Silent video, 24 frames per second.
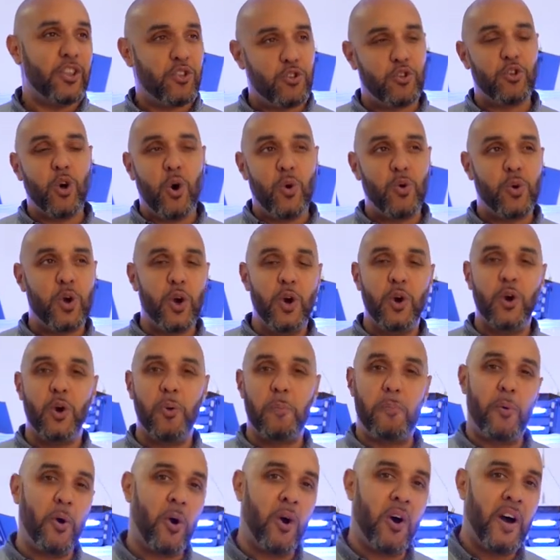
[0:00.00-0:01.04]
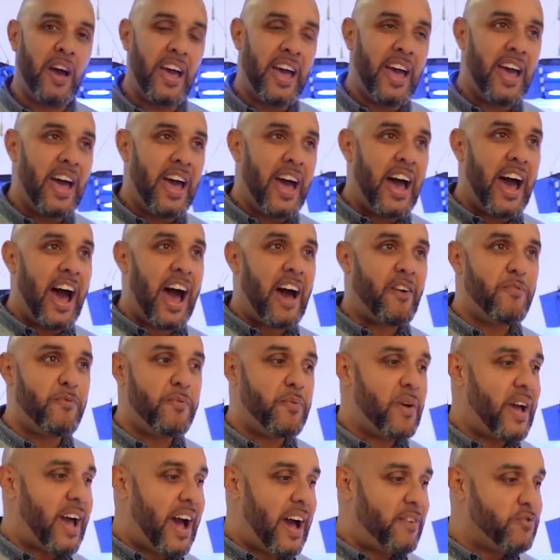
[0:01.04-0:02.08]
it's so cool, but I've
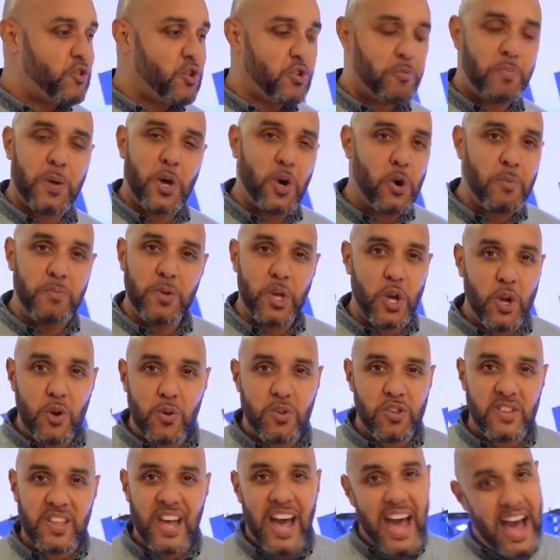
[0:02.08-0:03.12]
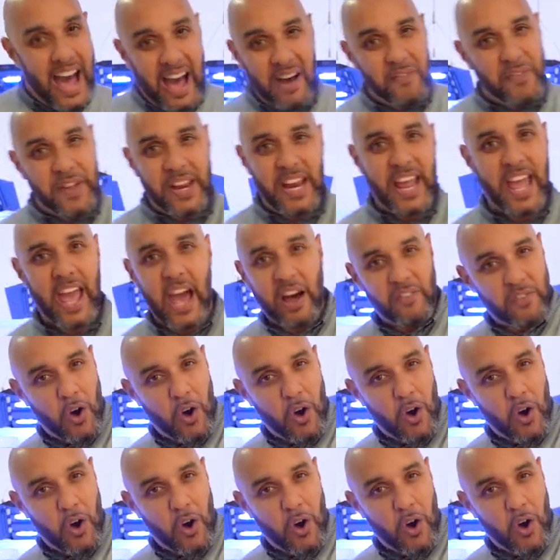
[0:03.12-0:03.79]
I've just become used to having it.